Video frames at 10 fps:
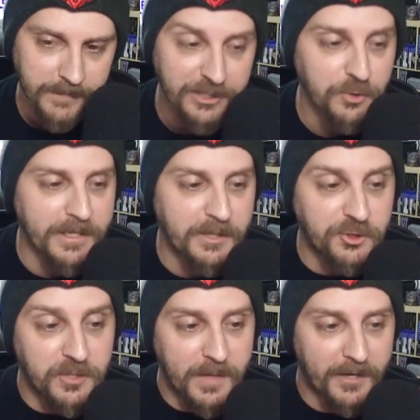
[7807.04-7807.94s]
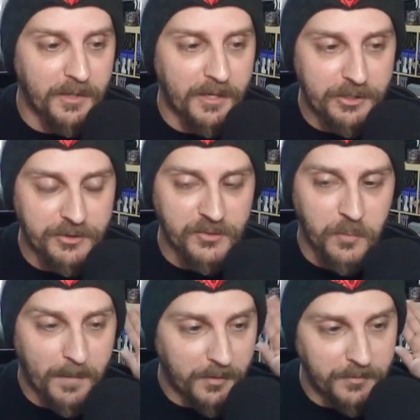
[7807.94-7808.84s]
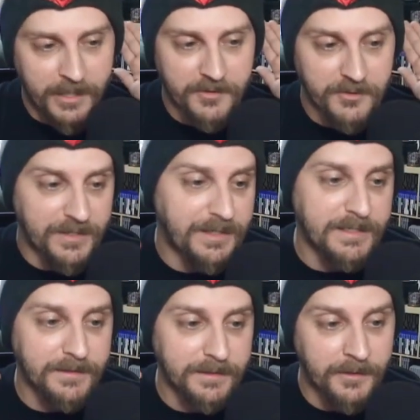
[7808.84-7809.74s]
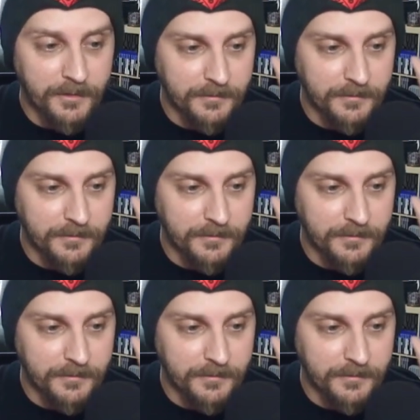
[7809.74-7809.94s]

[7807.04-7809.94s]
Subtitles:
I do like during battle how you can swap out the characters instantly. though.